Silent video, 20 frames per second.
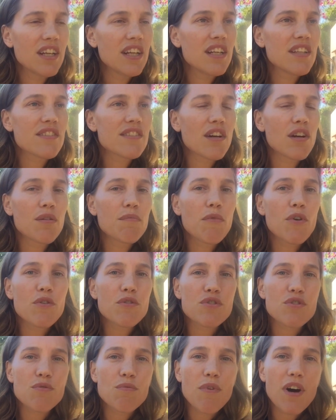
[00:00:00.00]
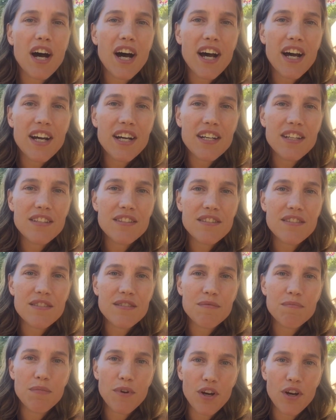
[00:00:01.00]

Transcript: It's our most wise